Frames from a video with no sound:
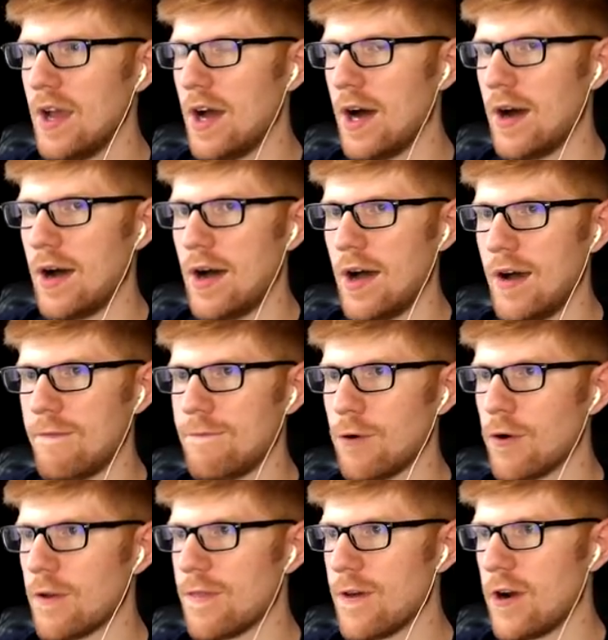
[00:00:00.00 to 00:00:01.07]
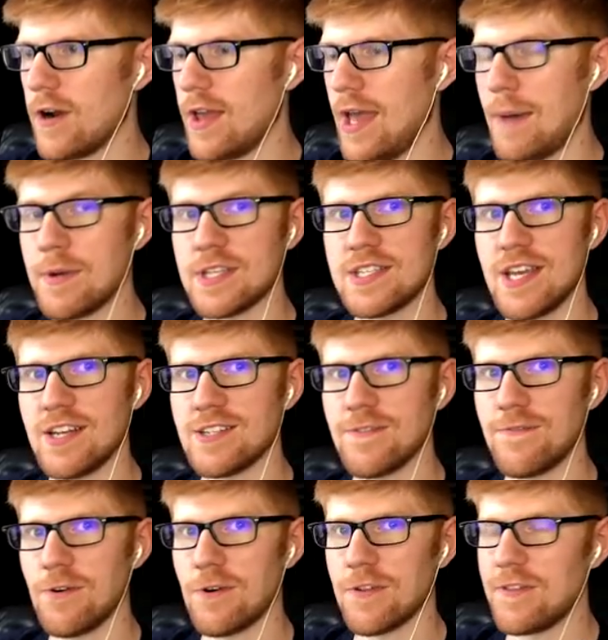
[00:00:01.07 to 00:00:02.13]
4:30. I'm going to set it to
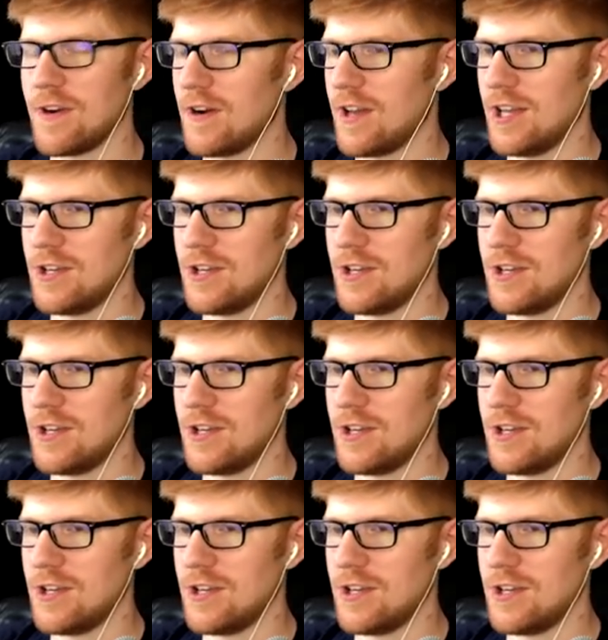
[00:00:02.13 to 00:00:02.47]
4:30 and